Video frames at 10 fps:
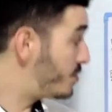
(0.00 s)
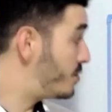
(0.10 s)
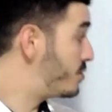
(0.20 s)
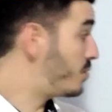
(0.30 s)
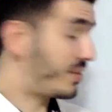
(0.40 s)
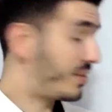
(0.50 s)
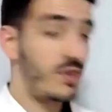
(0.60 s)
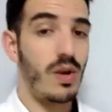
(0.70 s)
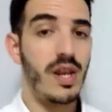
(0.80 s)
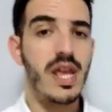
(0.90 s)
to do on
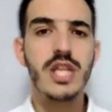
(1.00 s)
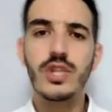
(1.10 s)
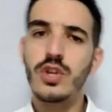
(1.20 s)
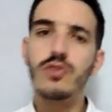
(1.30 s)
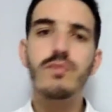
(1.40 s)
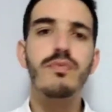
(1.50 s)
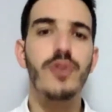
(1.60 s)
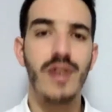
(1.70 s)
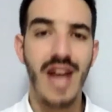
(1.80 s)
this one is just to put an